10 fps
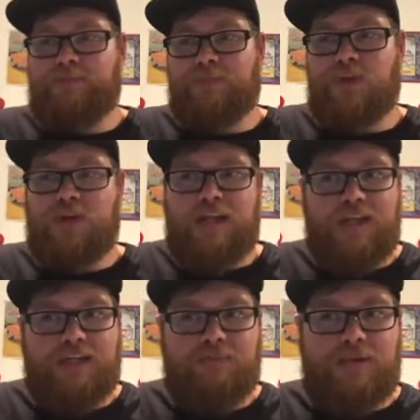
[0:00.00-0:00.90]
They're not that
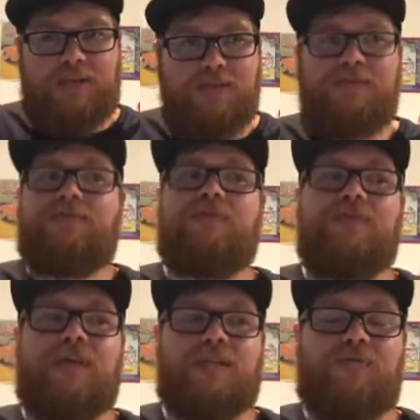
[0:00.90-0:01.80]
expensive
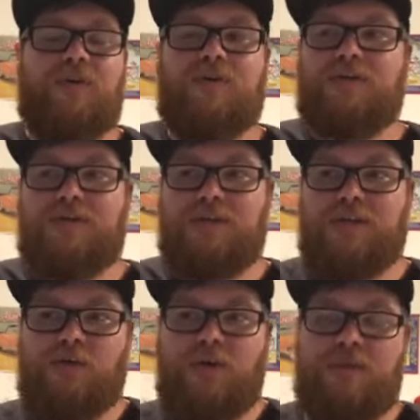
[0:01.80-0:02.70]
as far as the
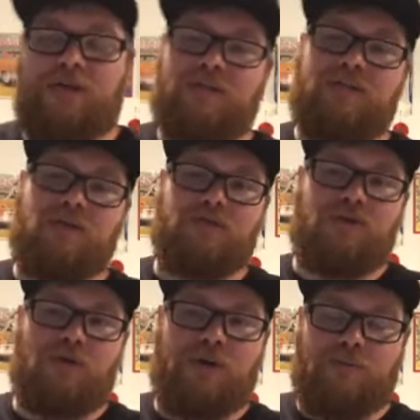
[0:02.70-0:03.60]
equipment, as long as
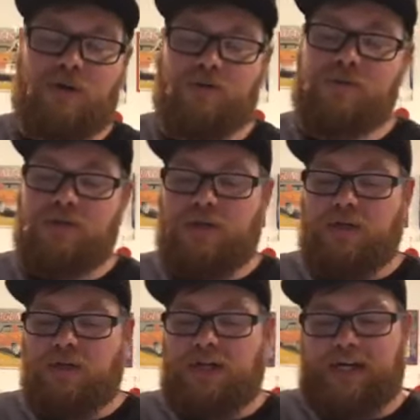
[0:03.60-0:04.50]
you go bare bones,
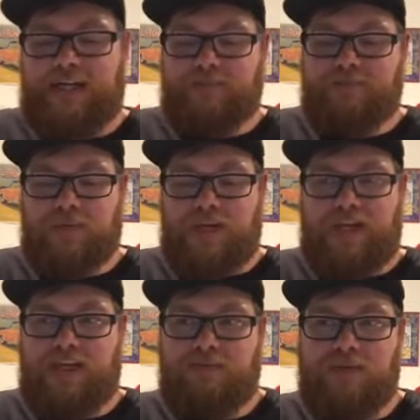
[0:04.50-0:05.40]
and
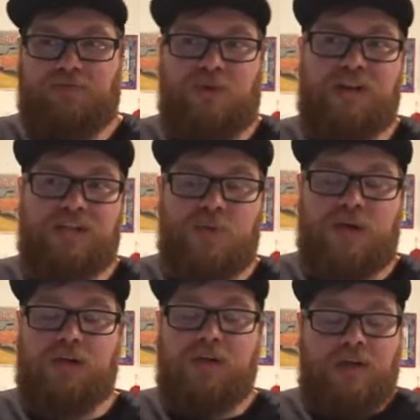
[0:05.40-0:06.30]
it can be fun as
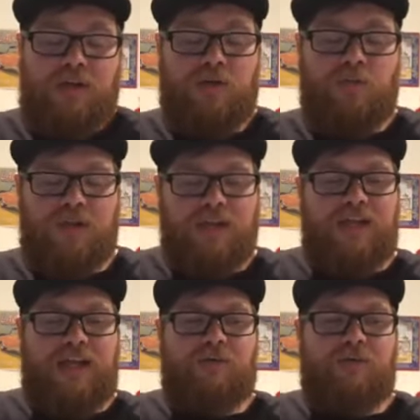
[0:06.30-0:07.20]
well. The one thing
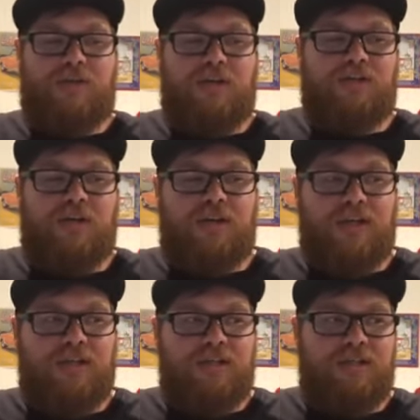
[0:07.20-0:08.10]
that I would touch on
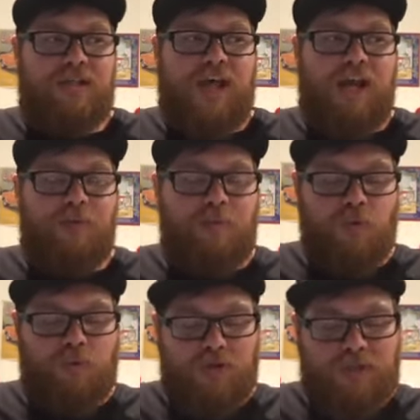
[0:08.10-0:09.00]
is a lot of people will
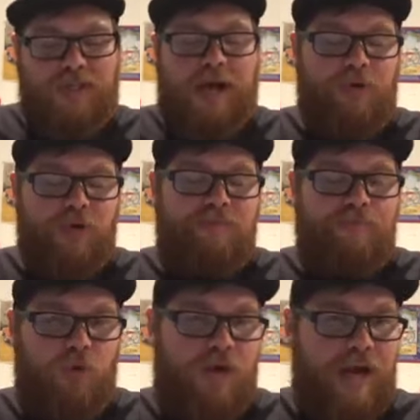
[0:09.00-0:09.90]
put a stopper
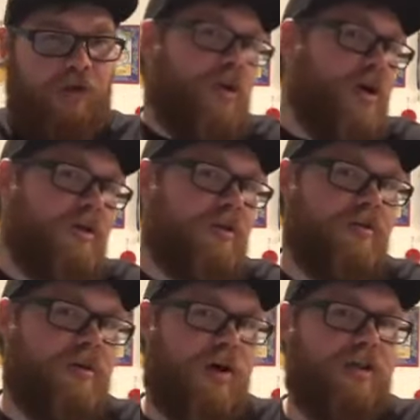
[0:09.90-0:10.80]
or an airlock
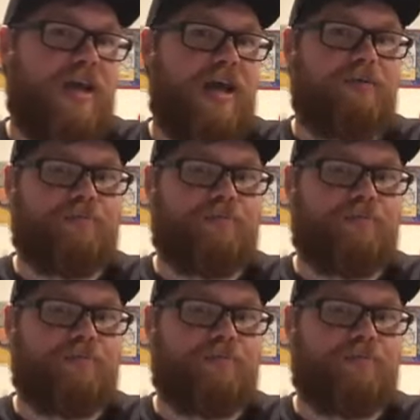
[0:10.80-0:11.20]
on that,